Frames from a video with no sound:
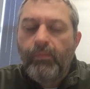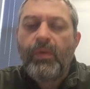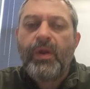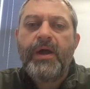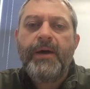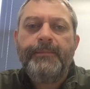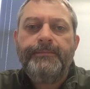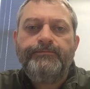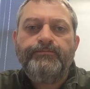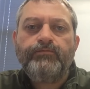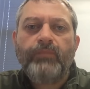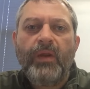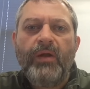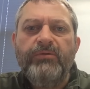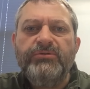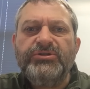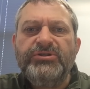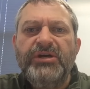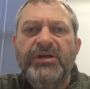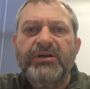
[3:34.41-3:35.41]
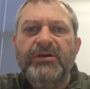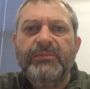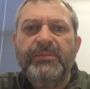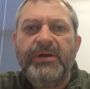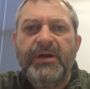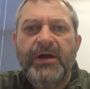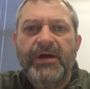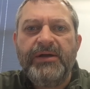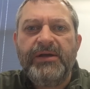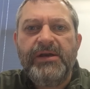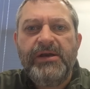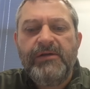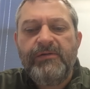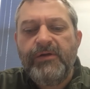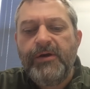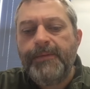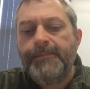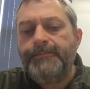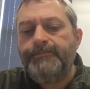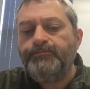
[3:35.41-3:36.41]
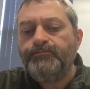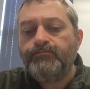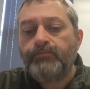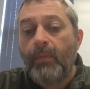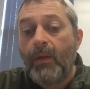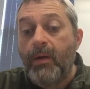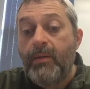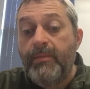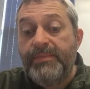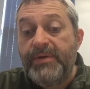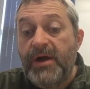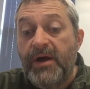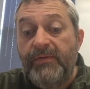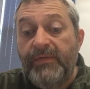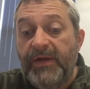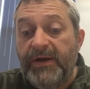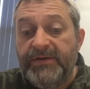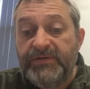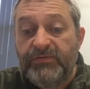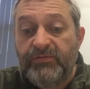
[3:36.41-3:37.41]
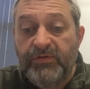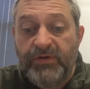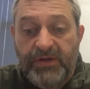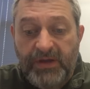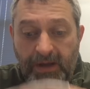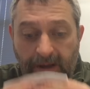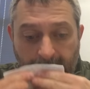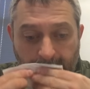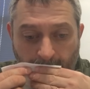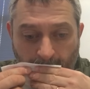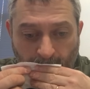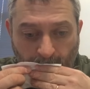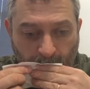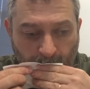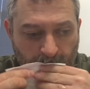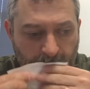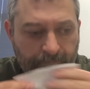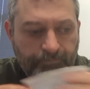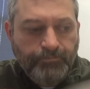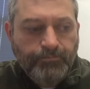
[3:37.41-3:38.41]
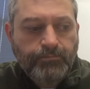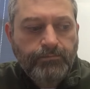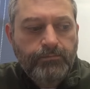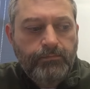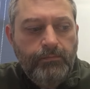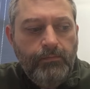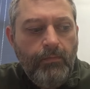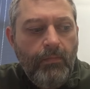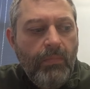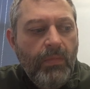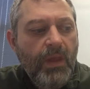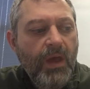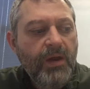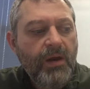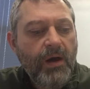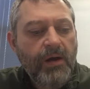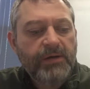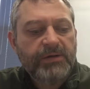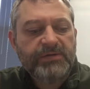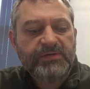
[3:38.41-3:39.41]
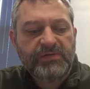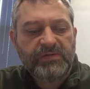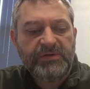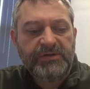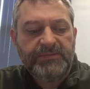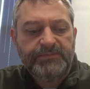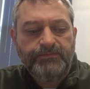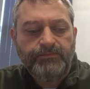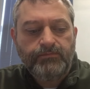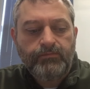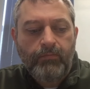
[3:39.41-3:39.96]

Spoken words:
Yeah, I wish I had a little bit of onion in there, but beyond that, it's really good. And honestly,